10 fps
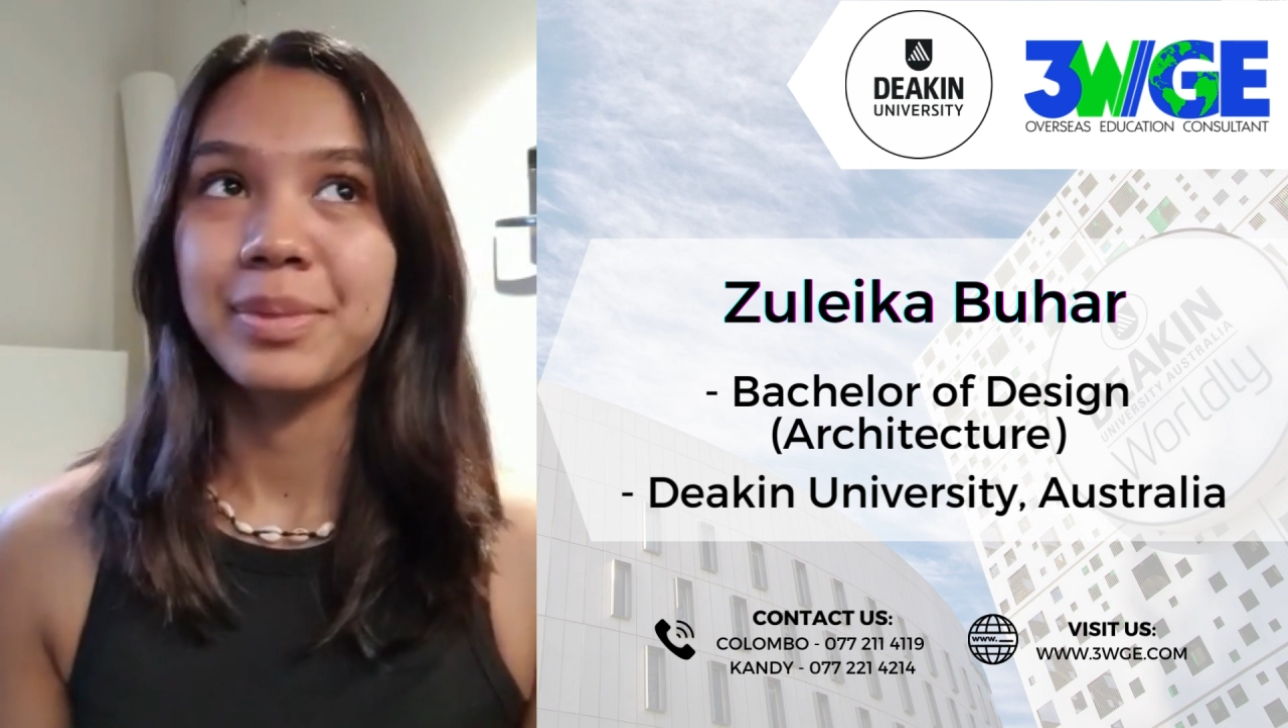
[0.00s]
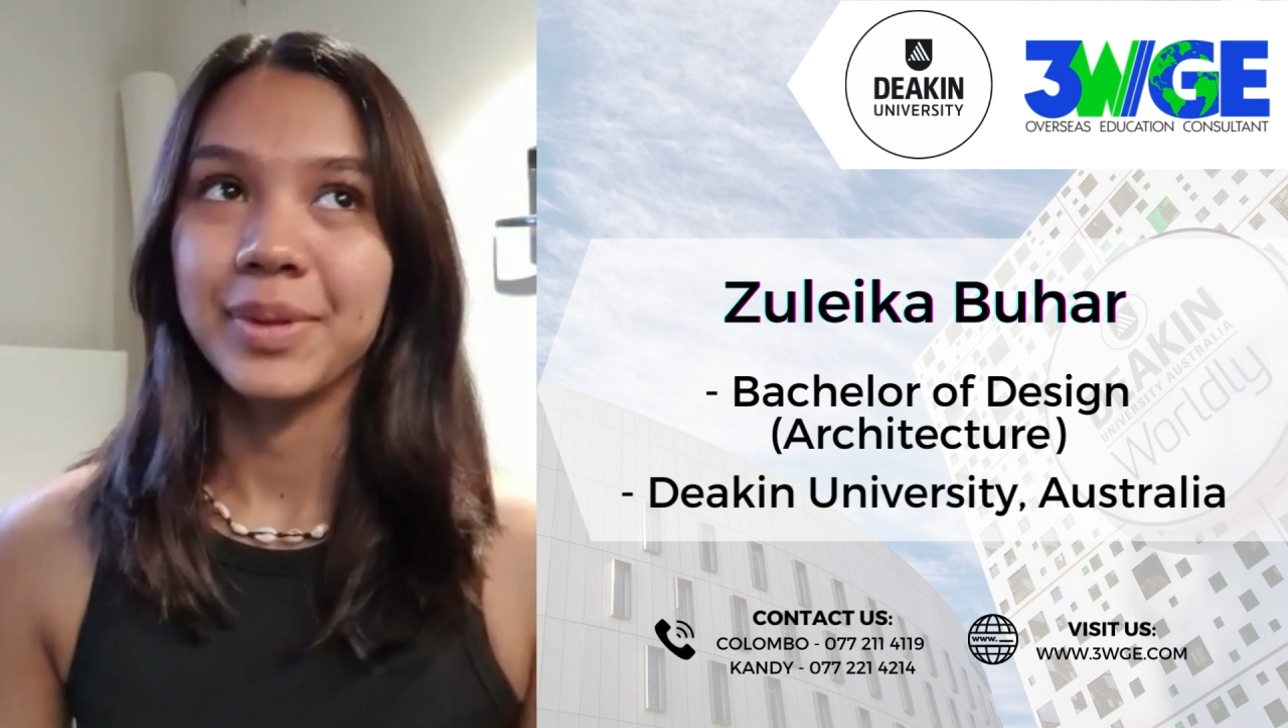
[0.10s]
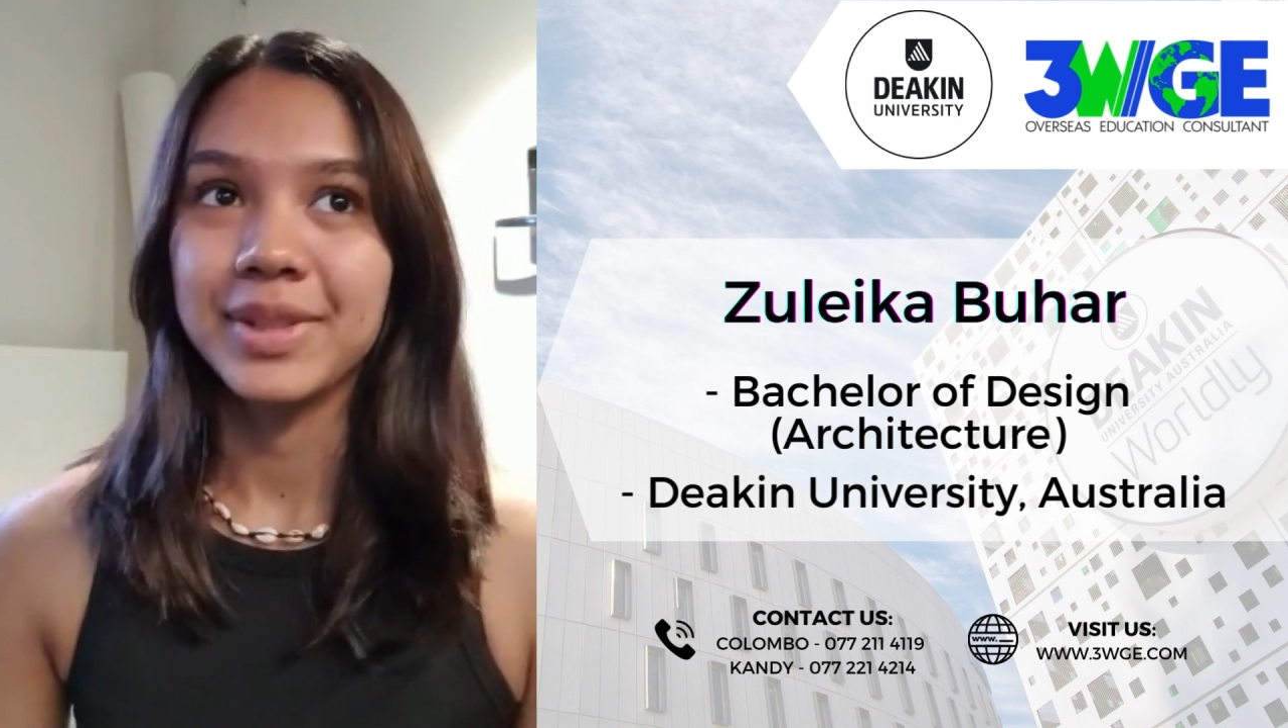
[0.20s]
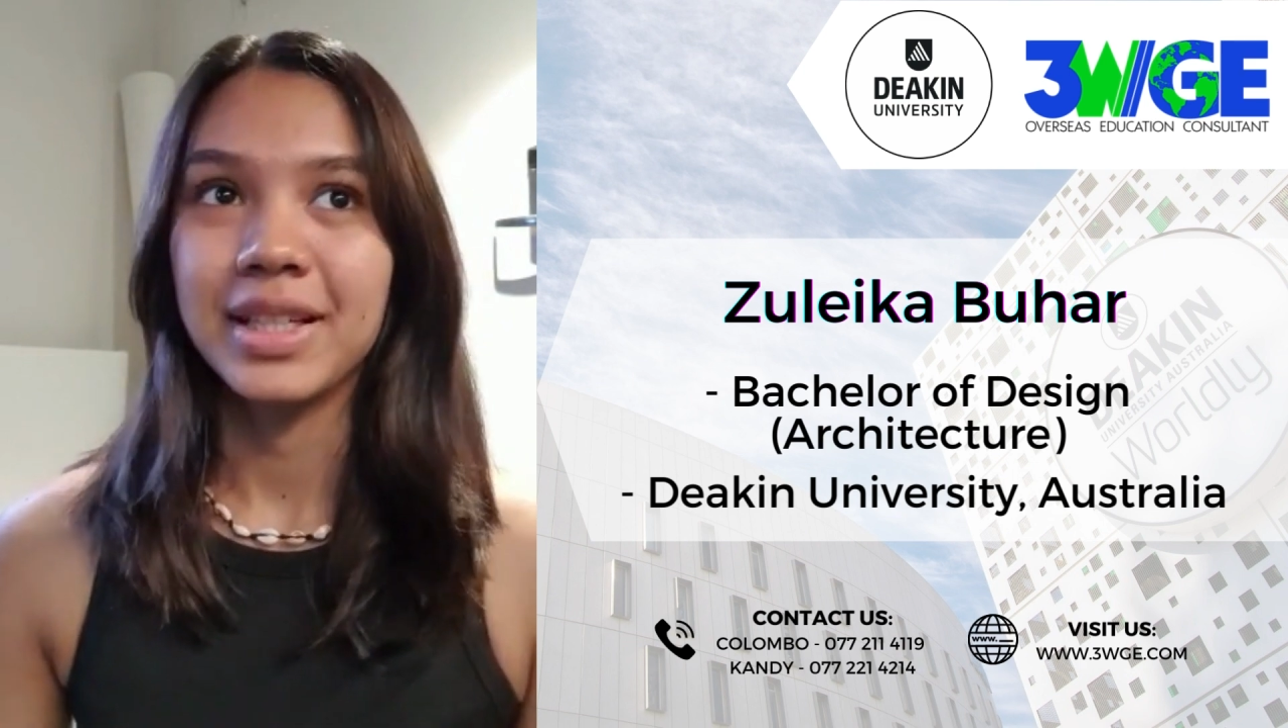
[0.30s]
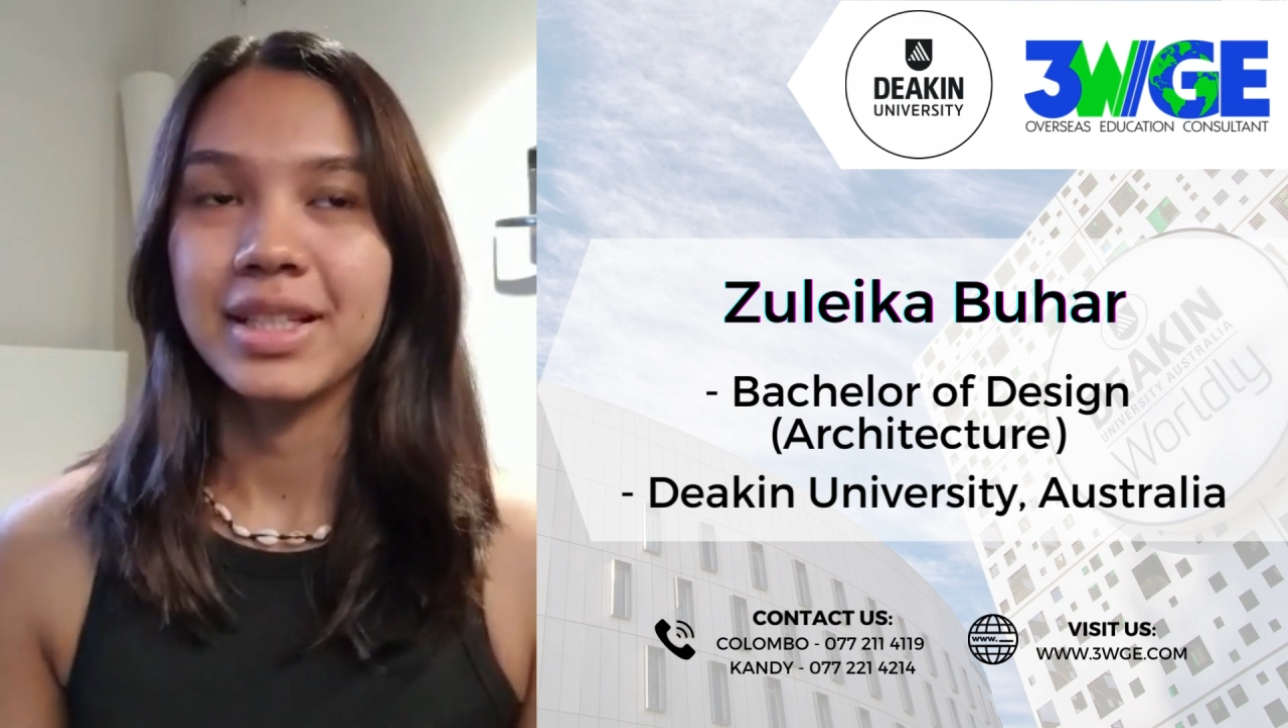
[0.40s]

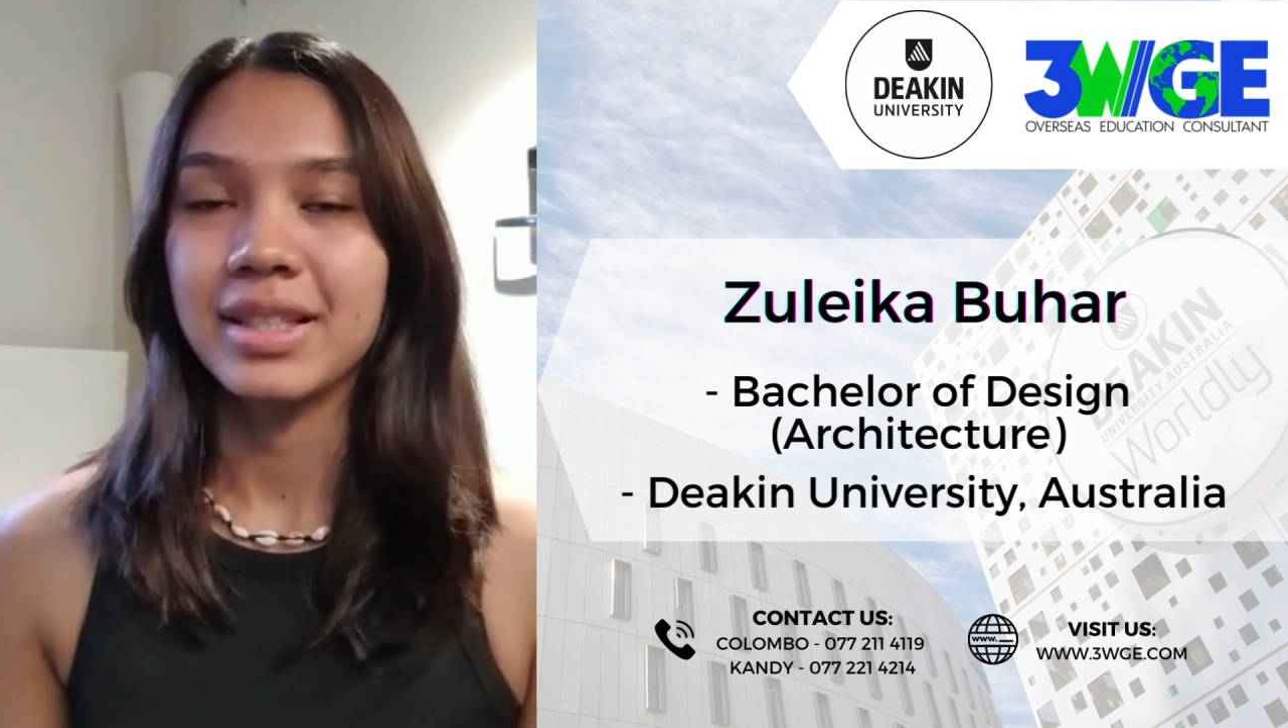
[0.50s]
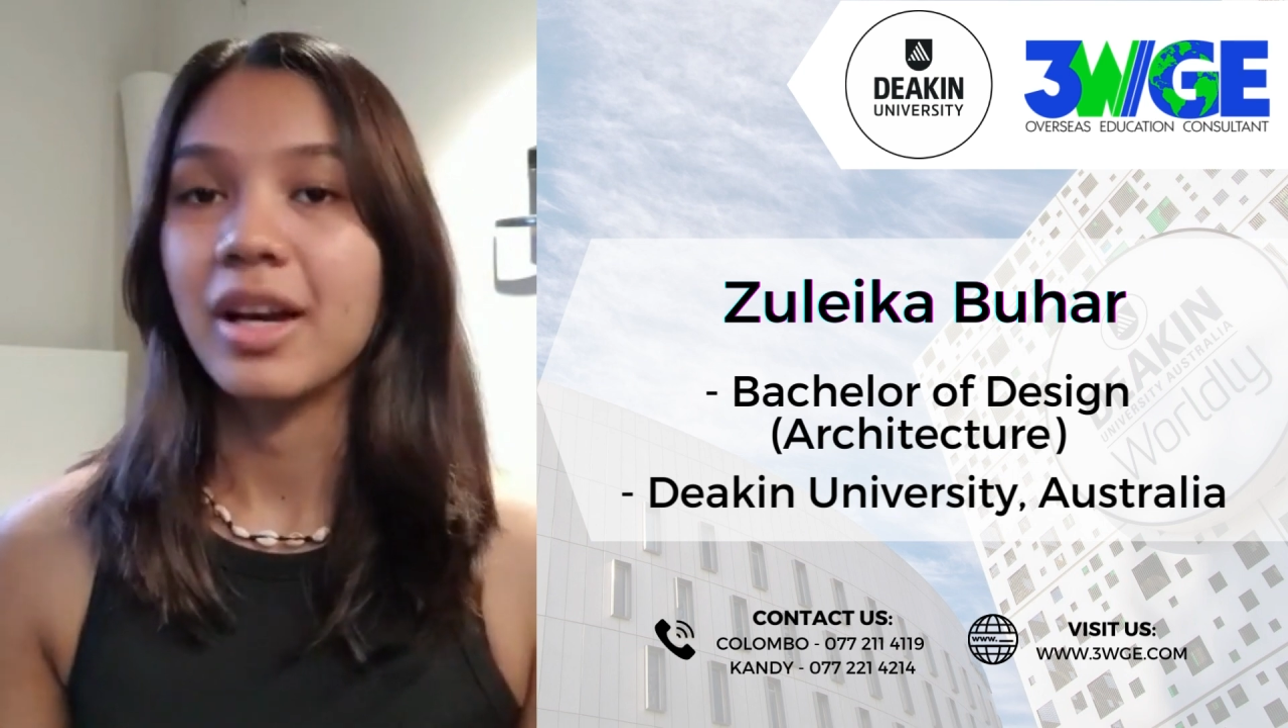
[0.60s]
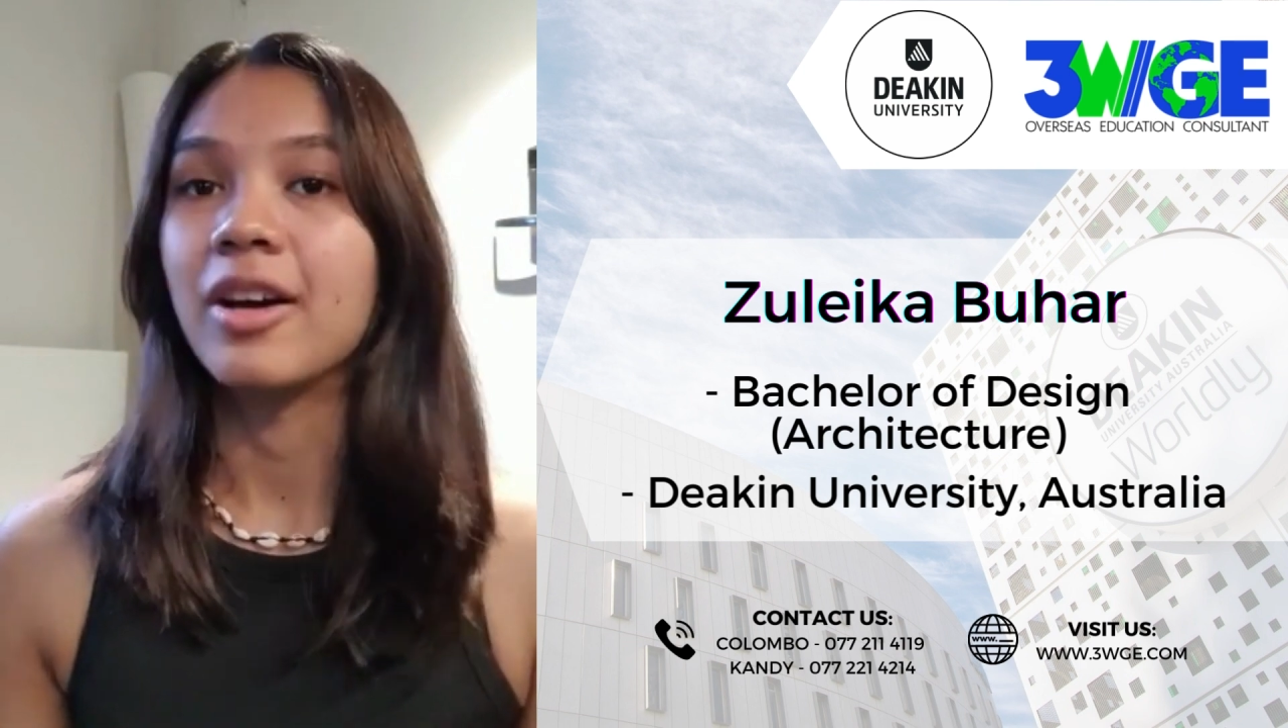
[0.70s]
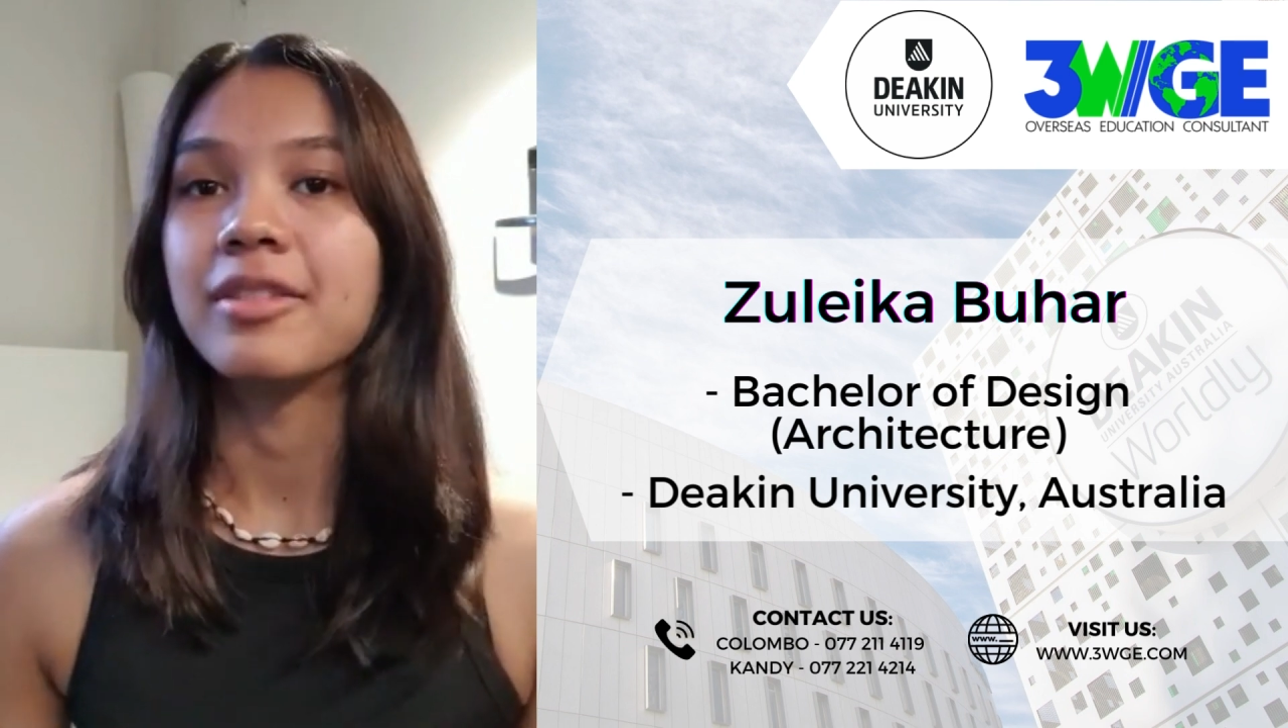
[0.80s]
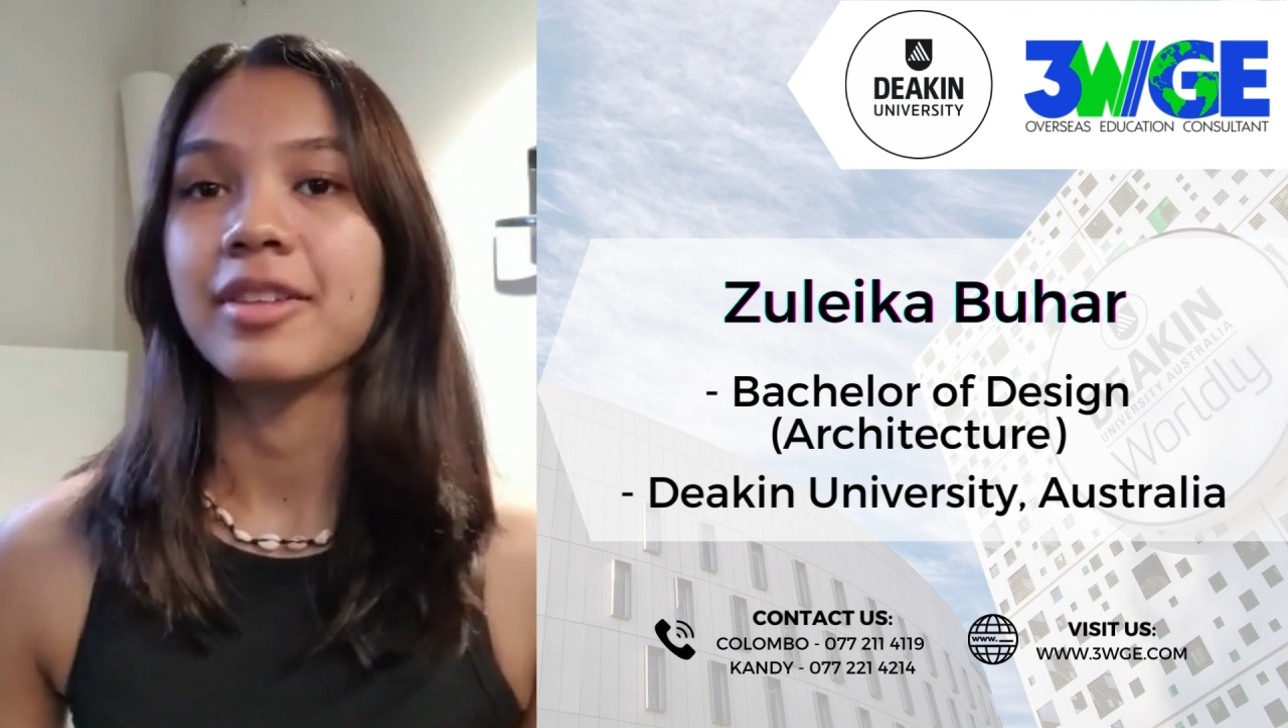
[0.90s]
process
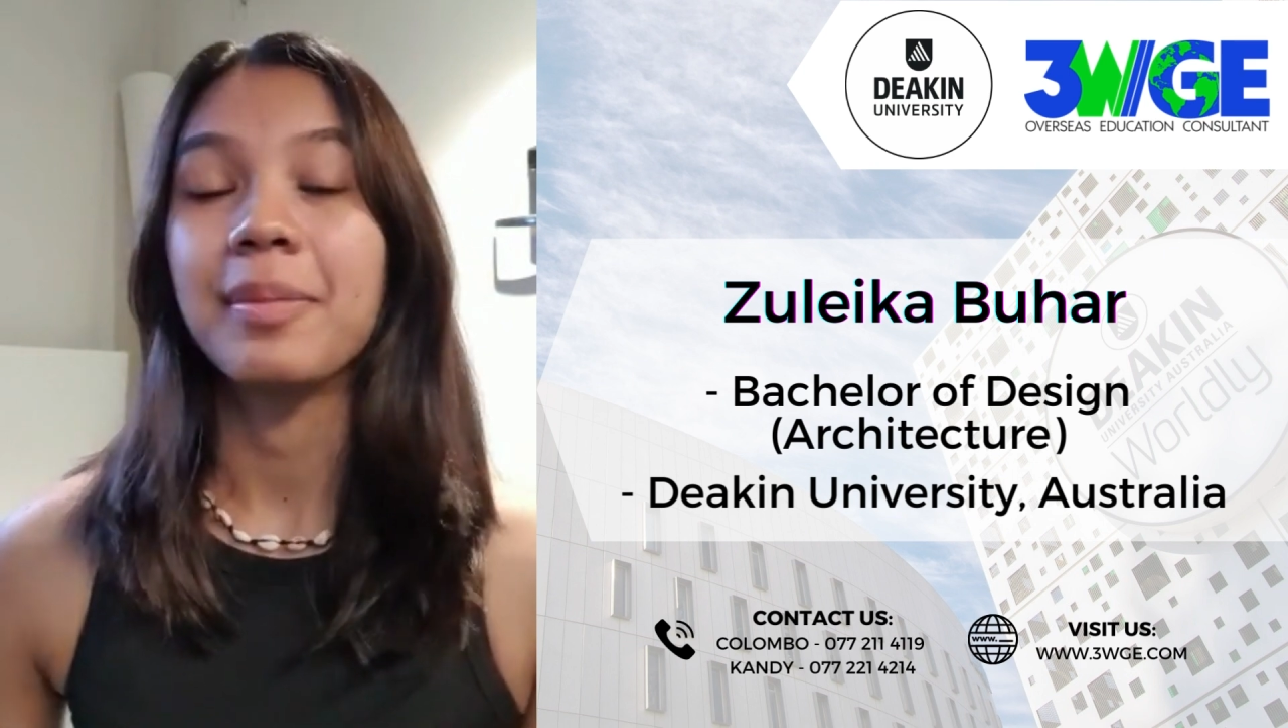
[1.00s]
of